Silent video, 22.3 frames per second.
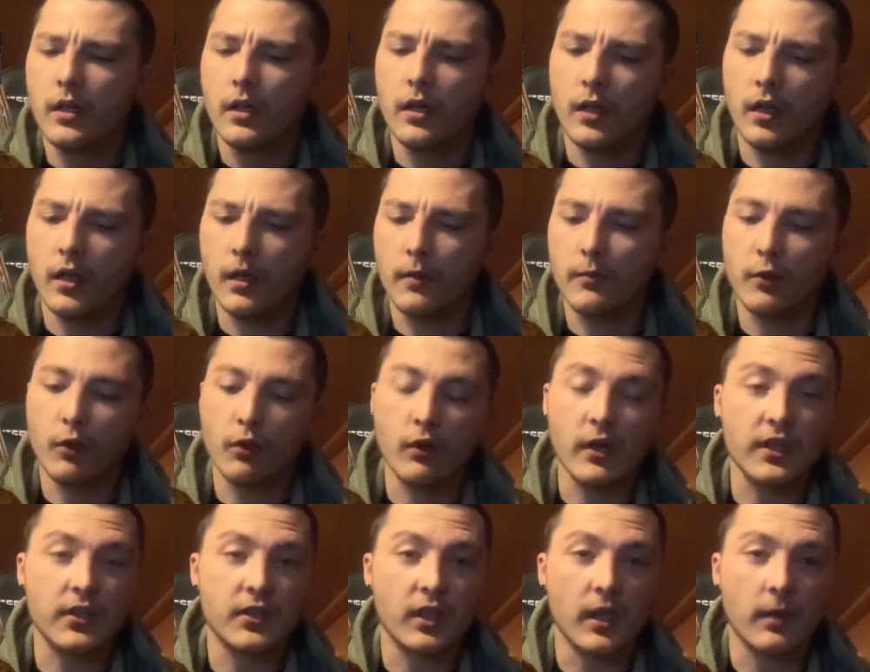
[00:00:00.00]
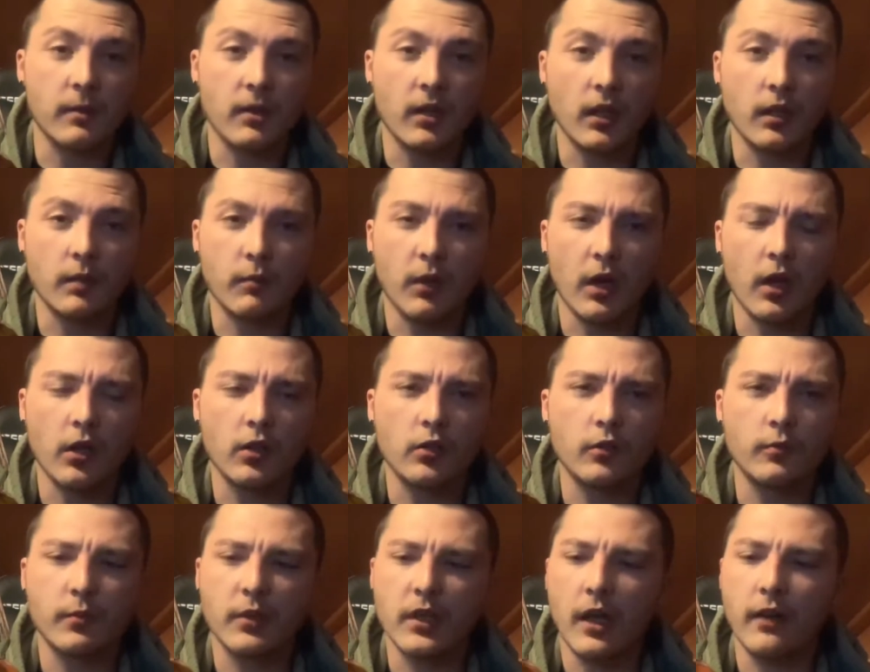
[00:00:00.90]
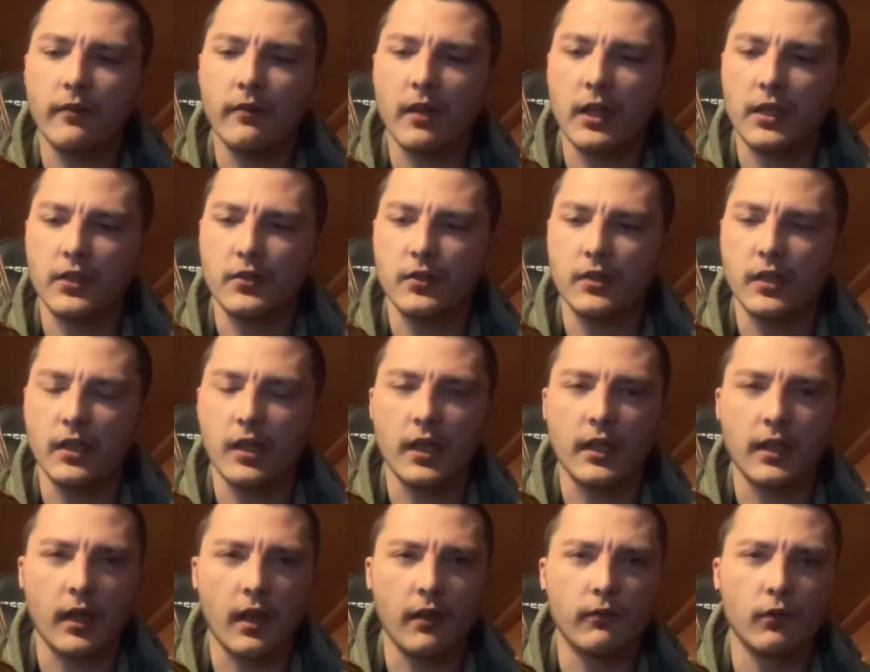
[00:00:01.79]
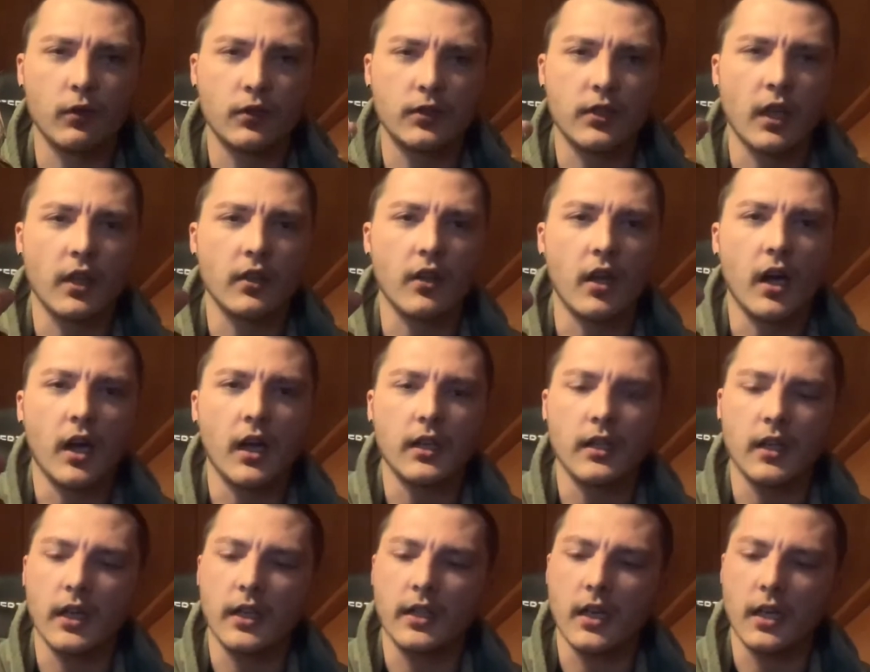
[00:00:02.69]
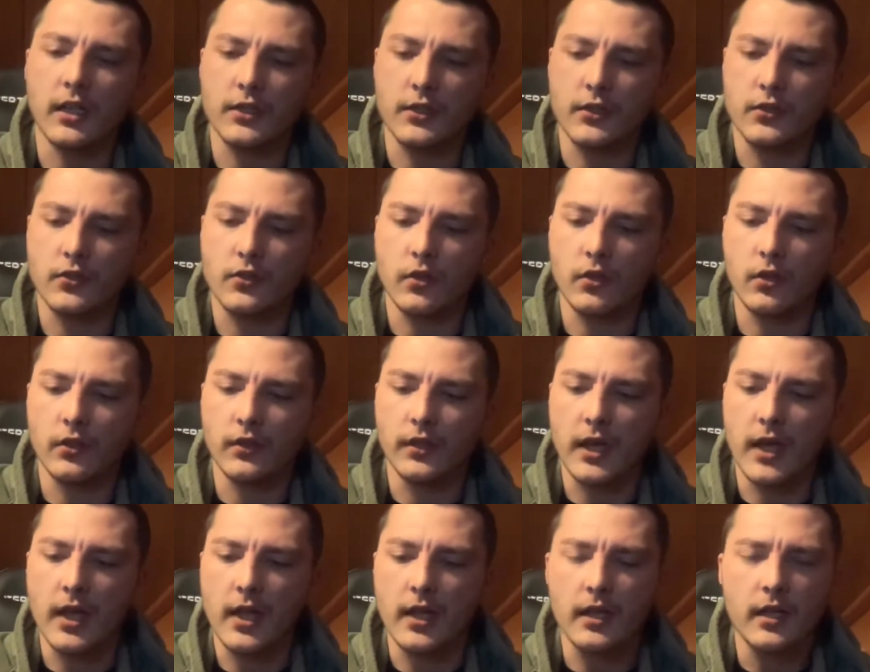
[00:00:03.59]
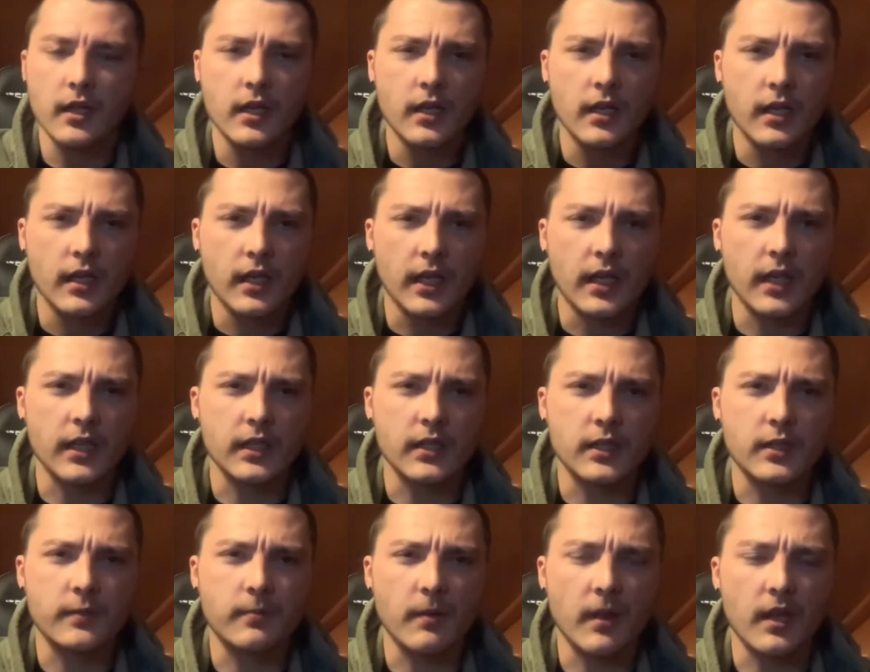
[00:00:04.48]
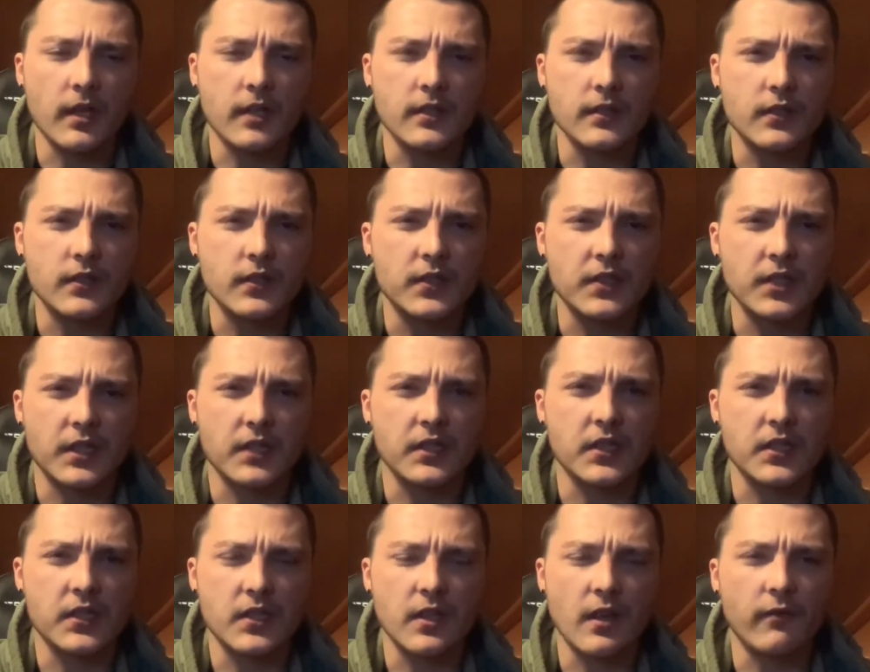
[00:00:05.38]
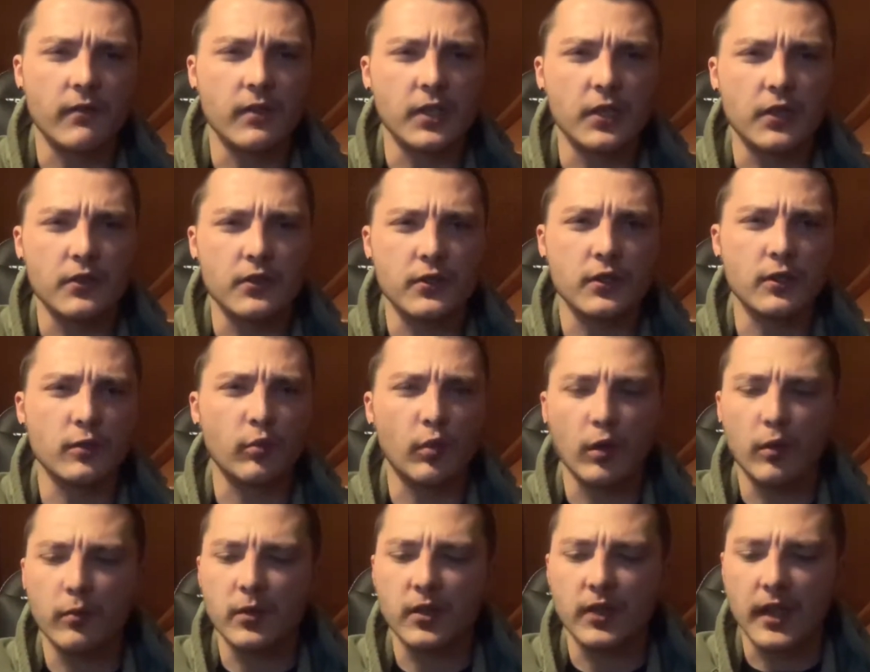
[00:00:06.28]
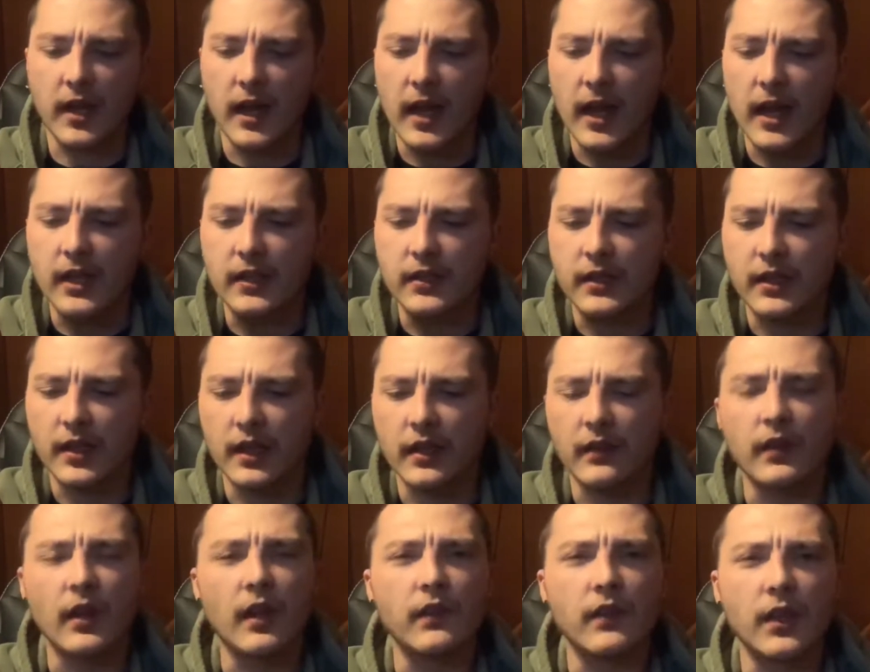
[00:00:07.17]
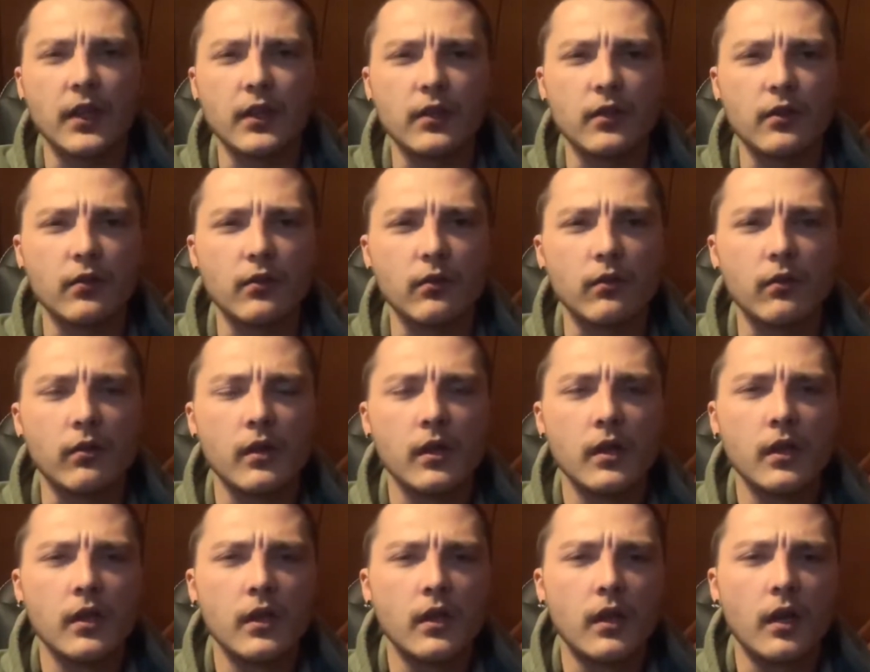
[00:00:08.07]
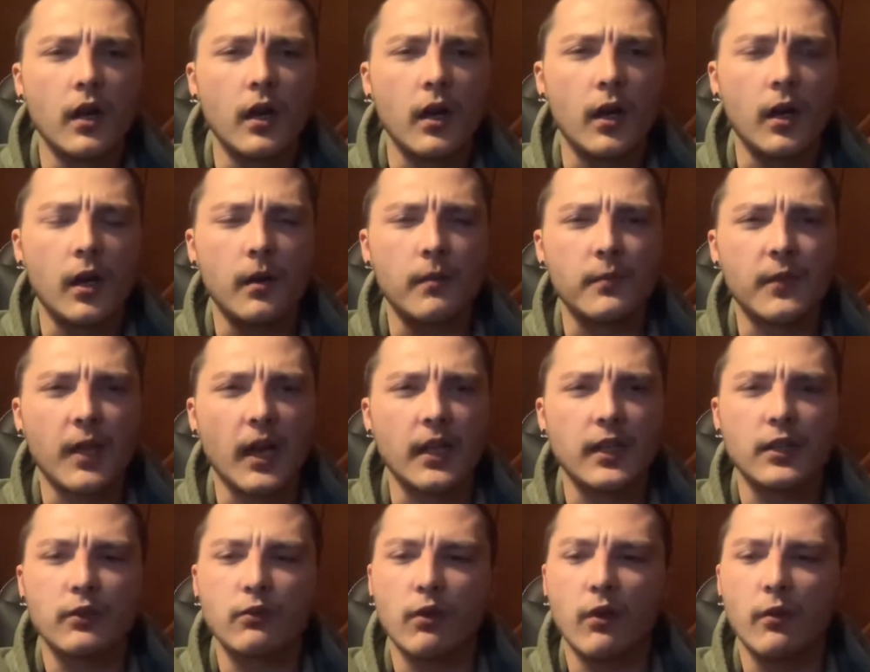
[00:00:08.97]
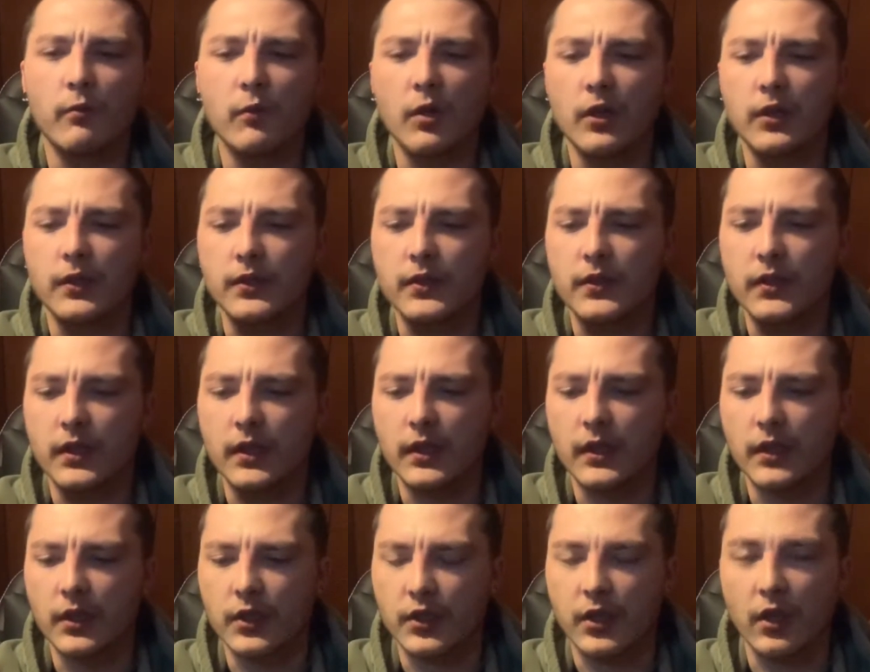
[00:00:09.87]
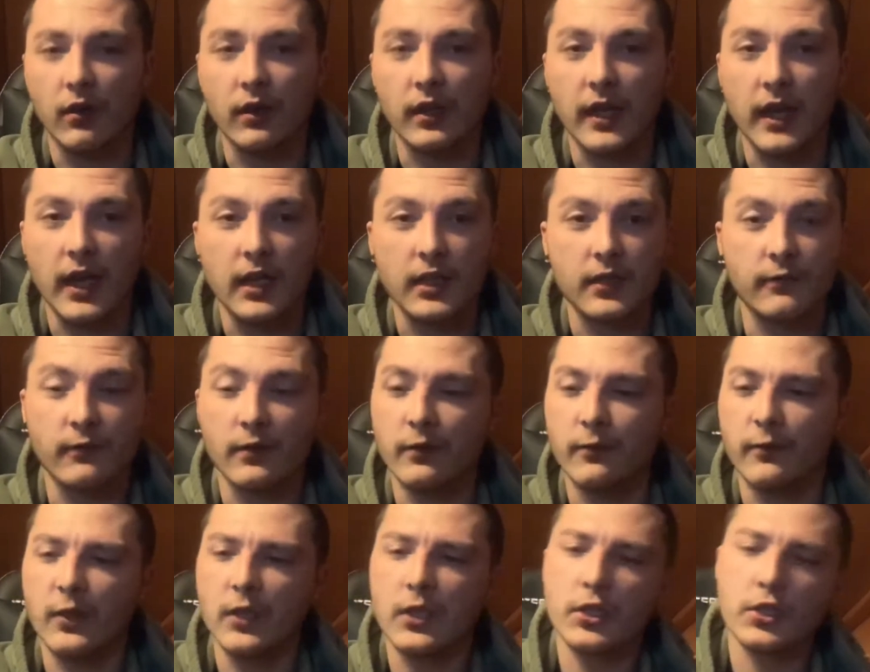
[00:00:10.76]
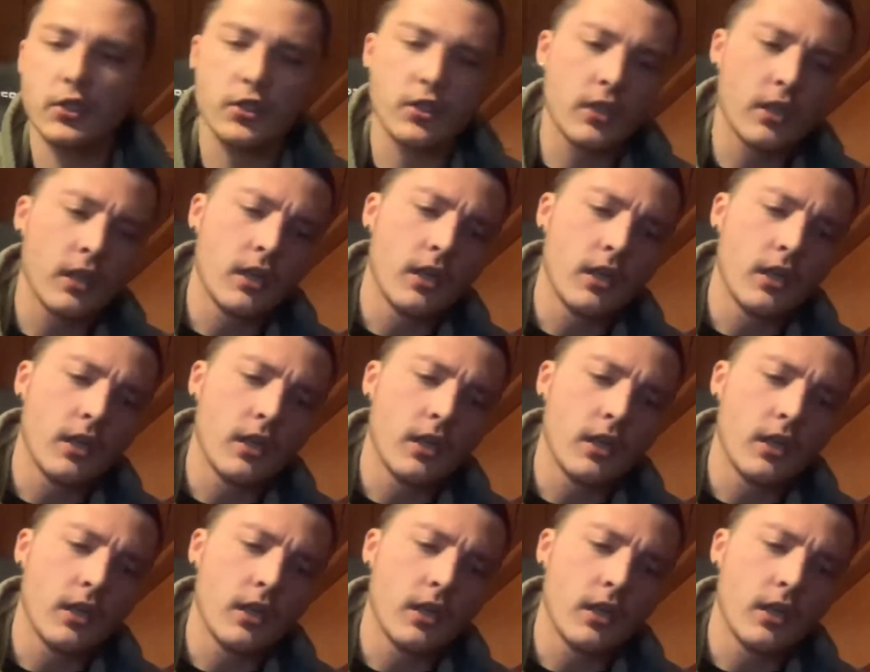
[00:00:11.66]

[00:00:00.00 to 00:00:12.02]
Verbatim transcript: Um, no age statement on the bottle, but I've actually like I've looked online. I kind of saw that it spends six to seven years in the bourbon cask, and then they do um, nine to twelve months in the sherry cask for the finish.